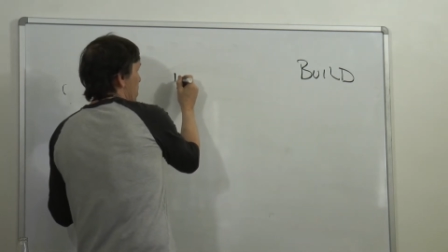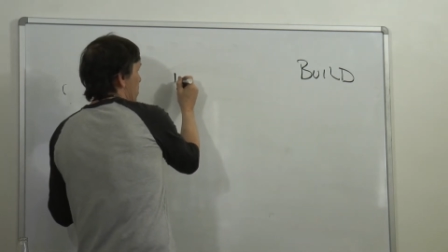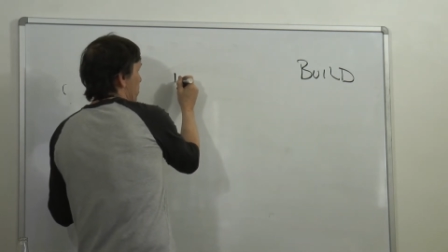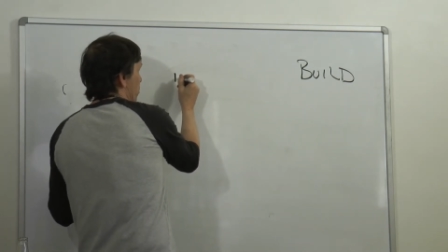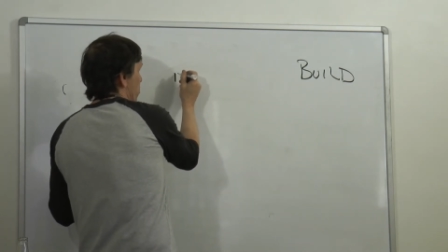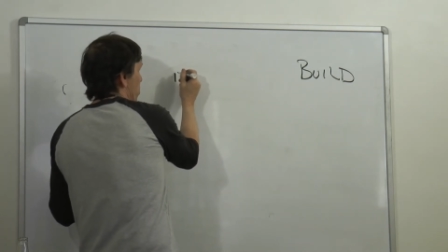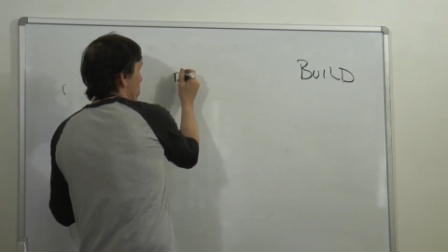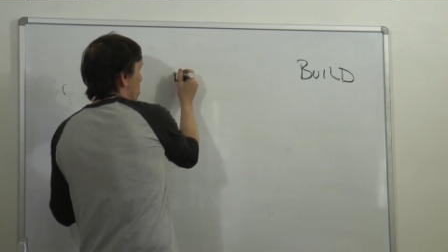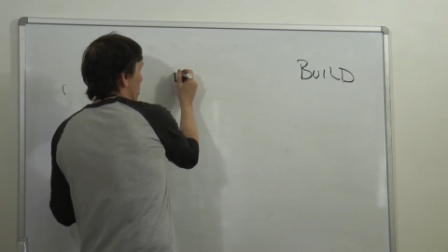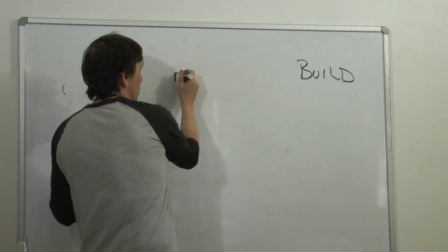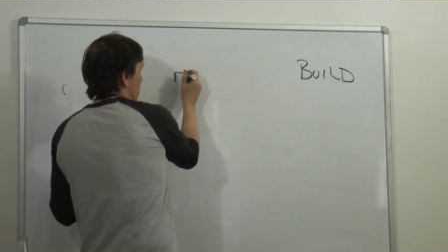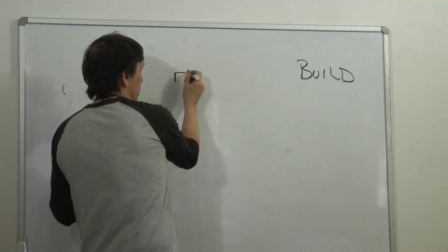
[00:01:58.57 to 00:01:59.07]

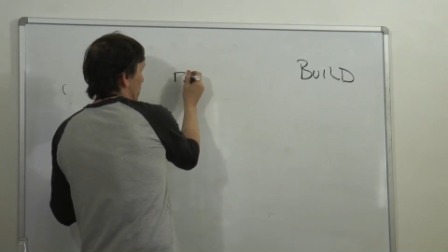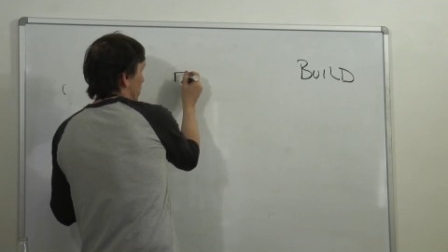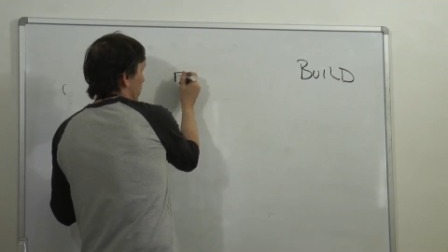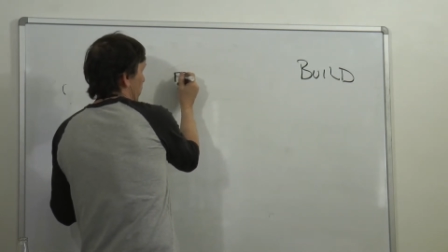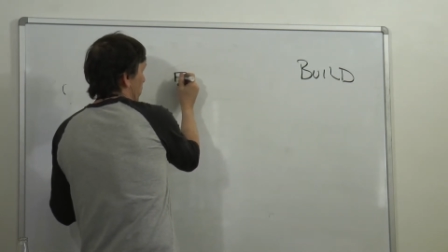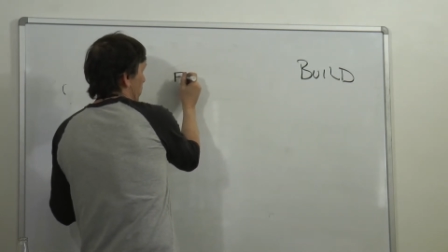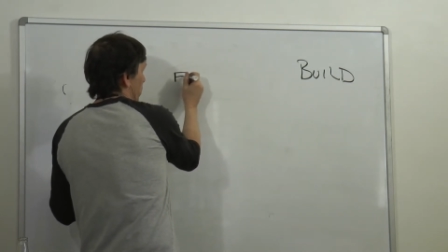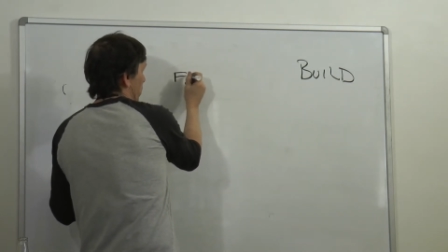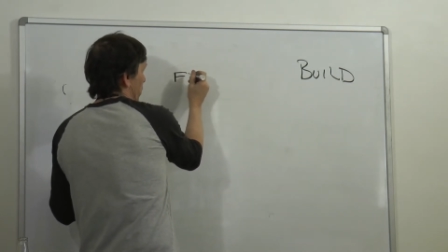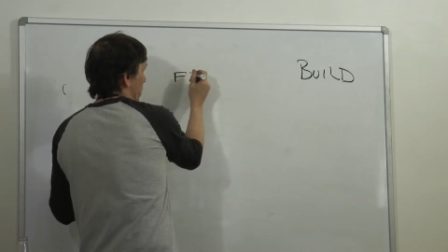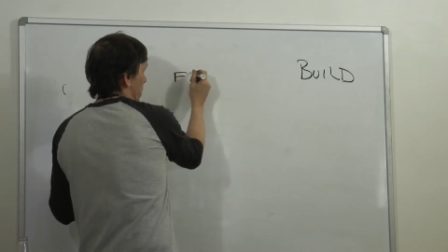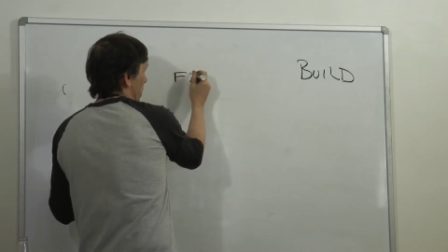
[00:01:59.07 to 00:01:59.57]
people call it
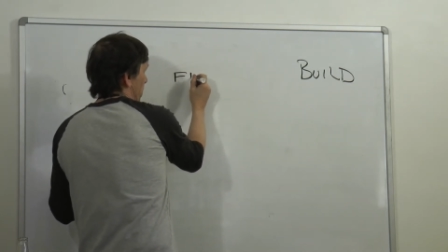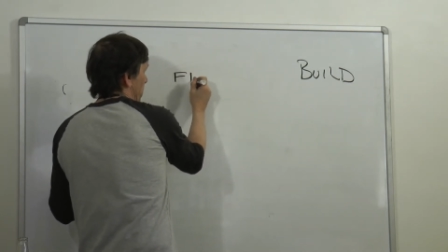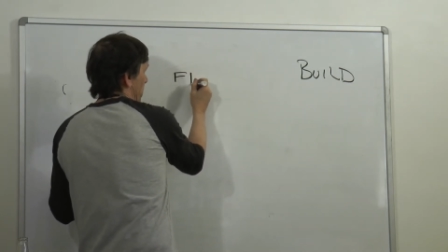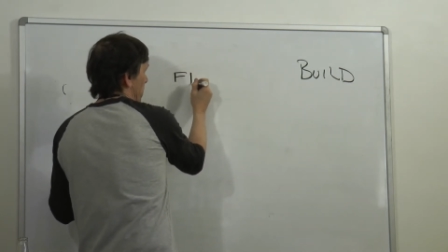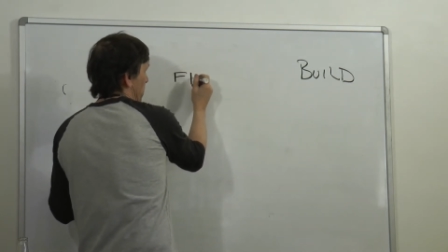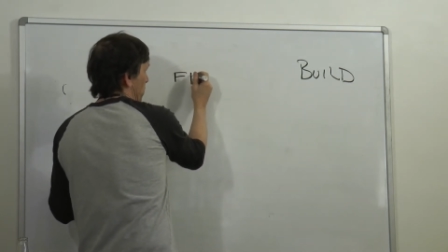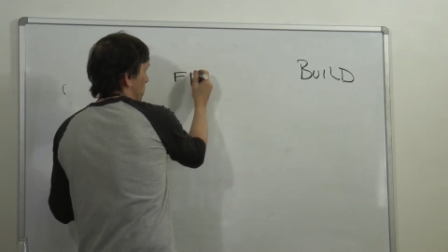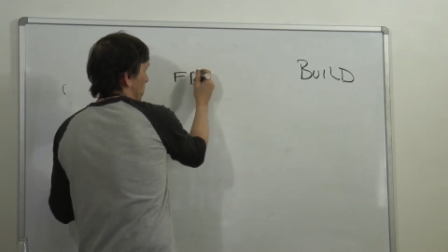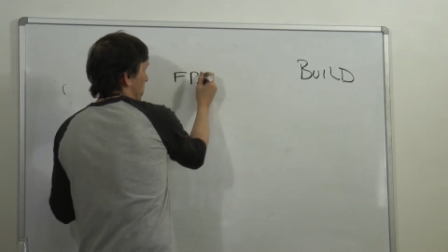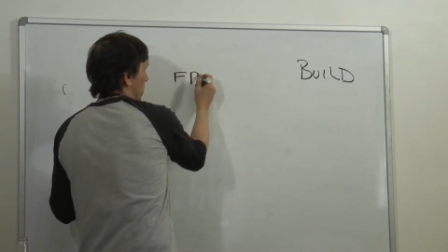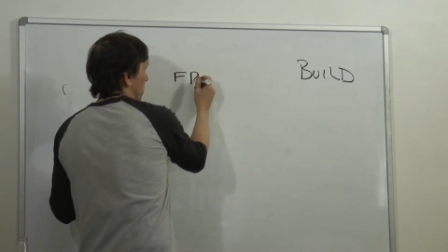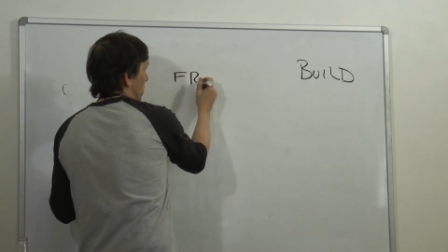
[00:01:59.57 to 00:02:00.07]
different
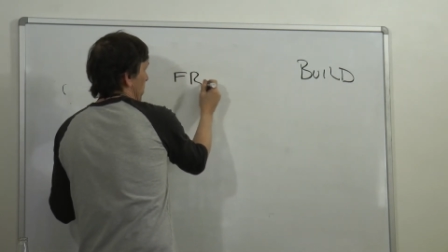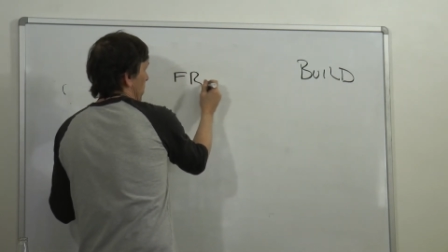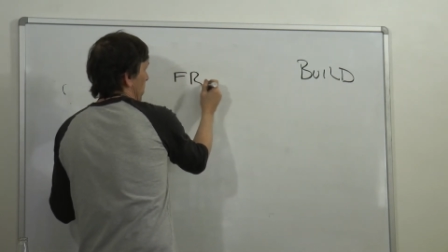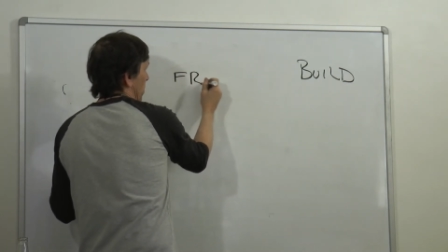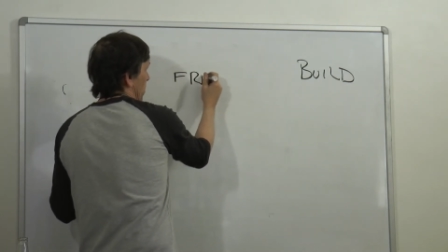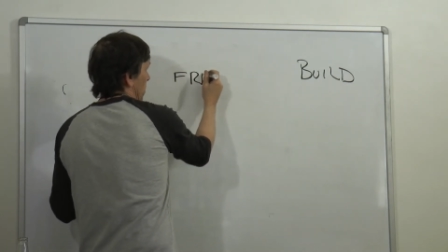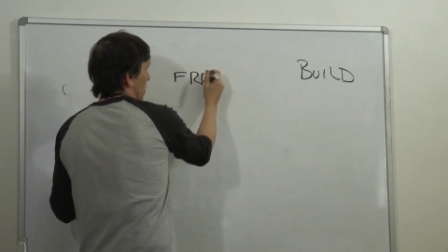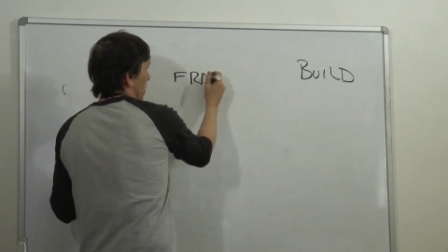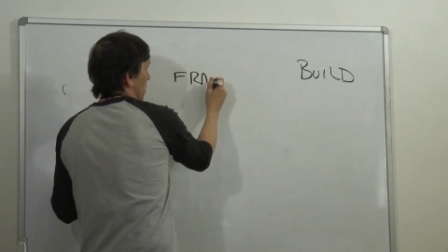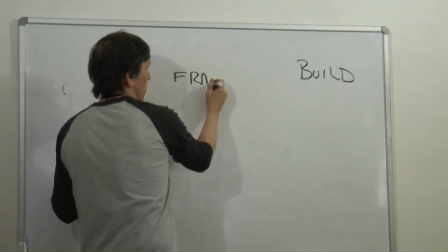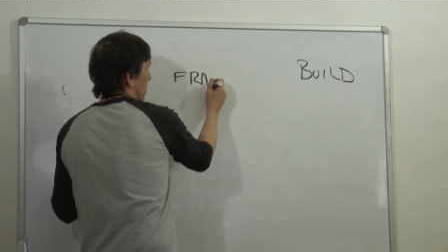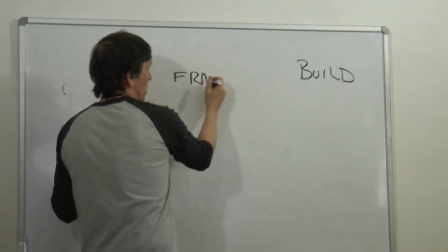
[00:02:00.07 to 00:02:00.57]
things, but
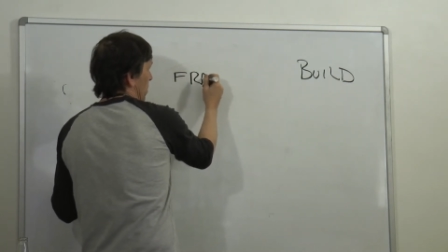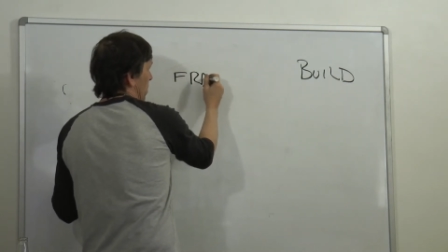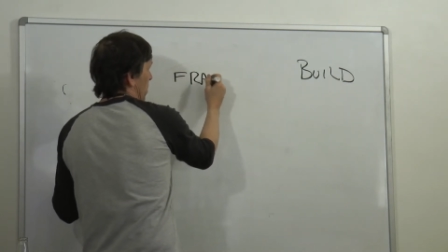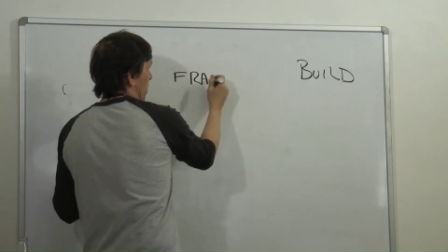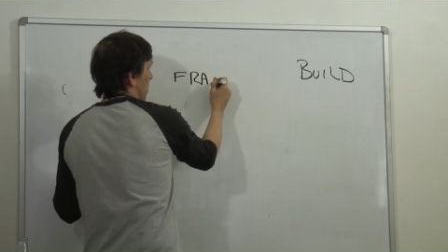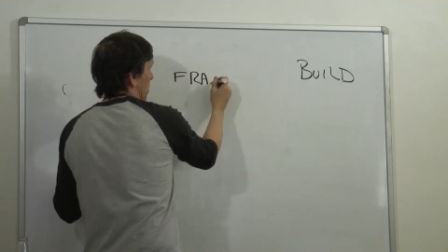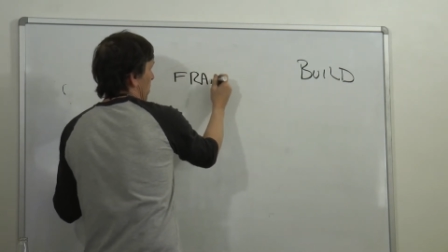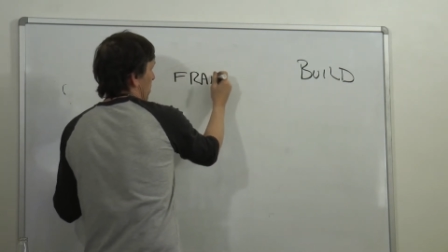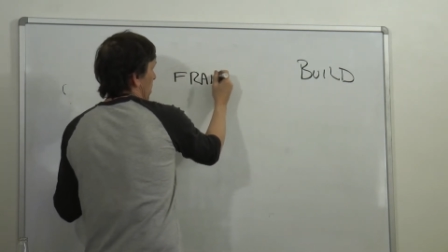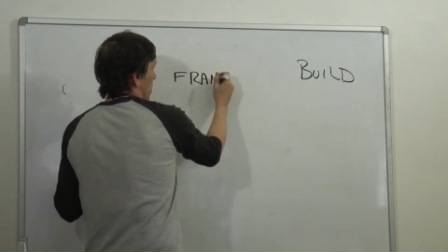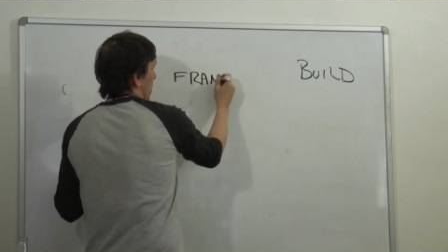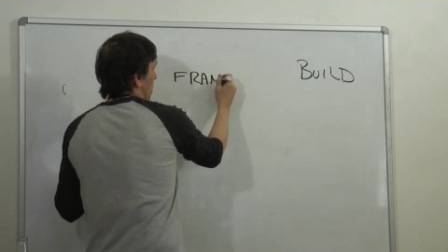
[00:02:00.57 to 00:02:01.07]

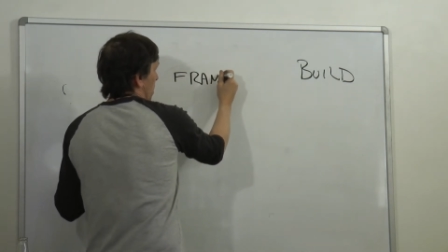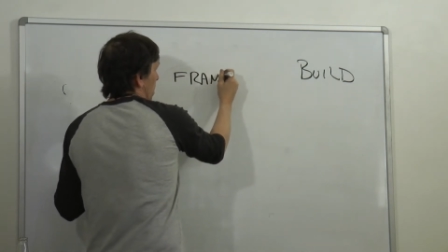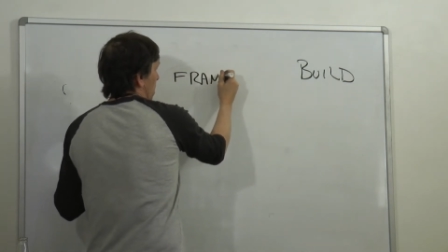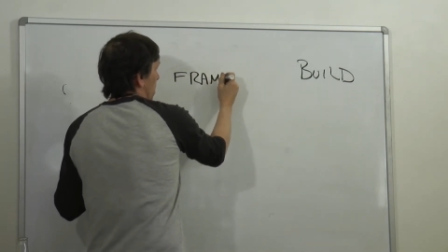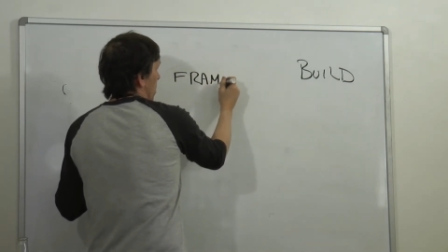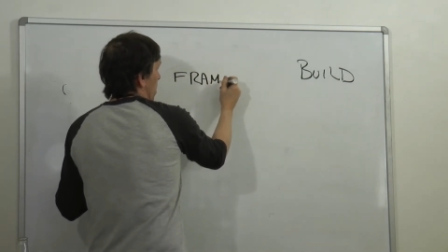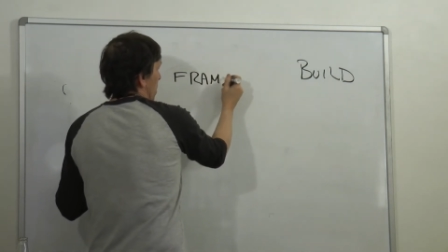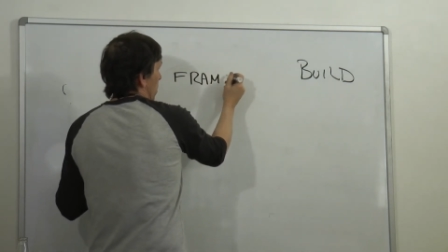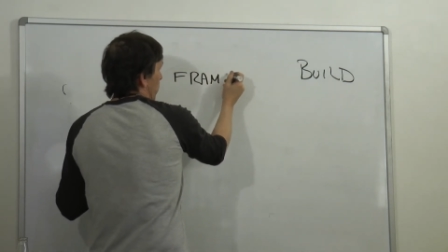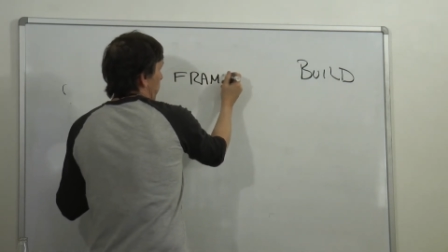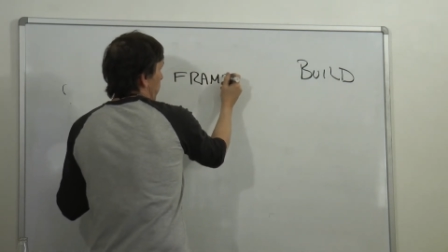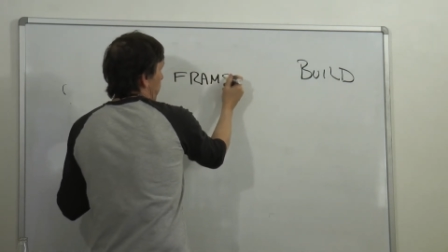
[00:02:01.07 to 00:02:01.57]

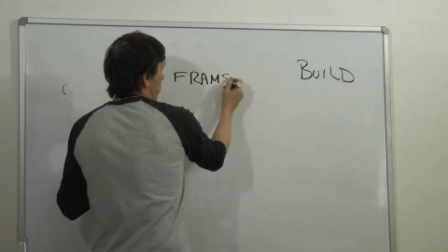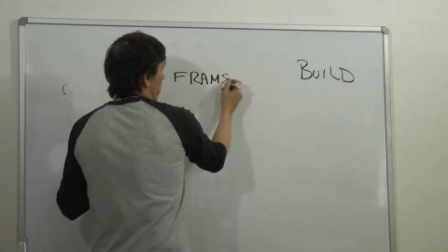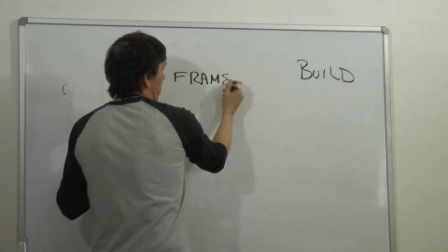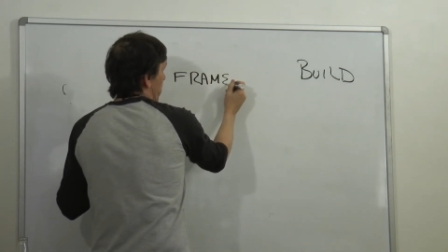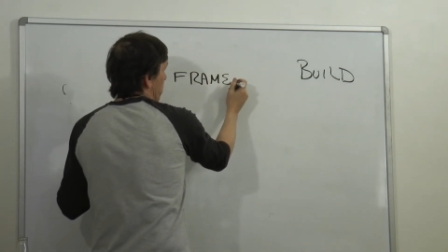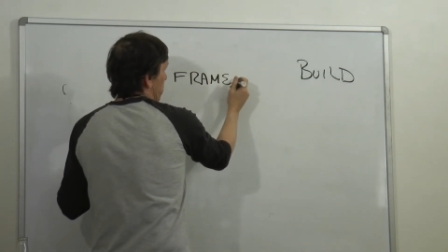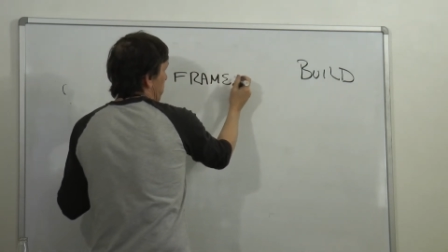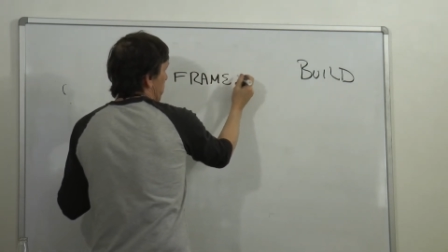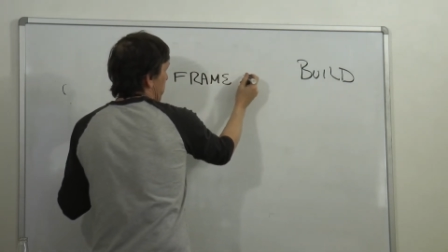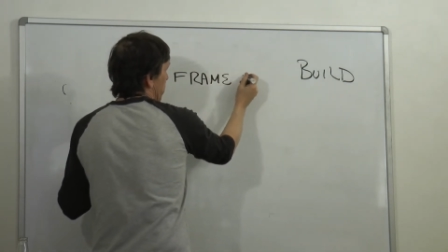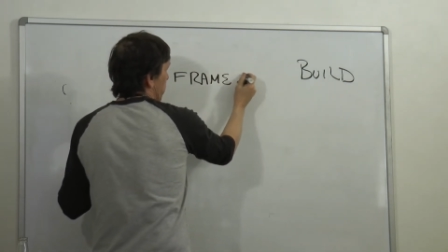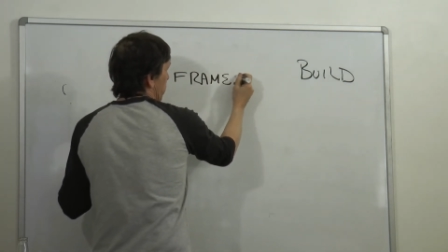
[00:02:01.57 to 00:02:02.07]
a
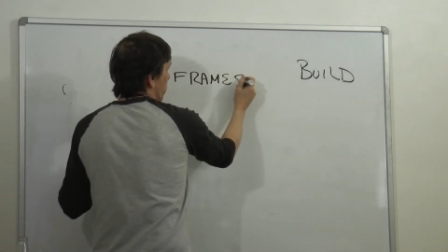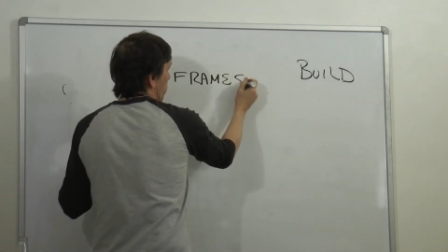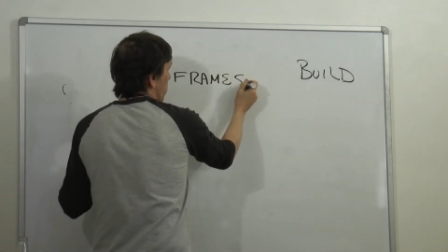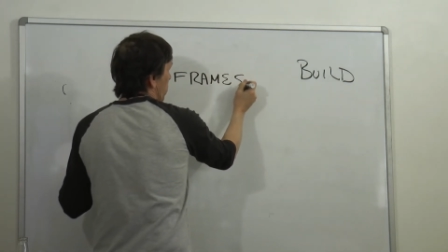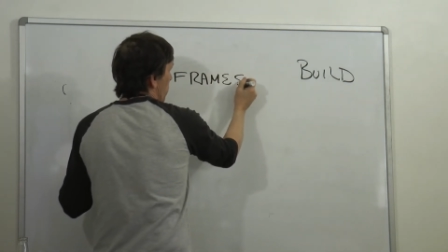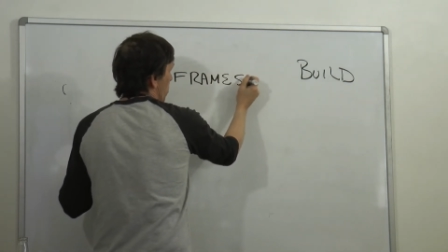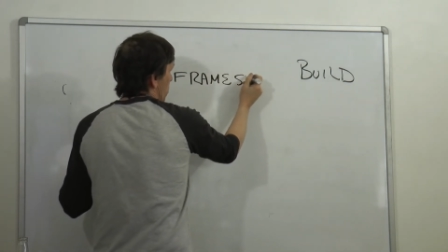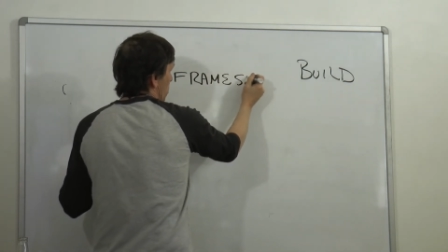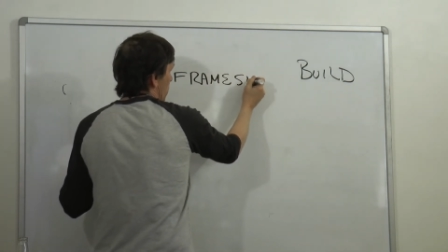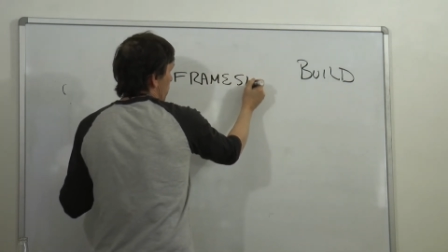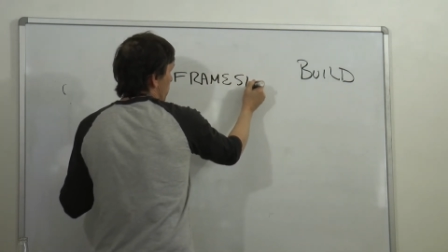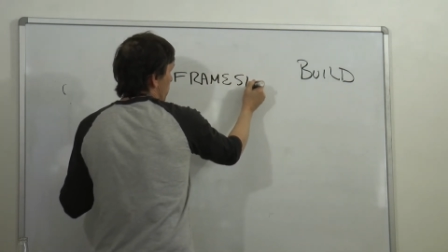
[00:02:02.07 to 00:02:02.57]
frame store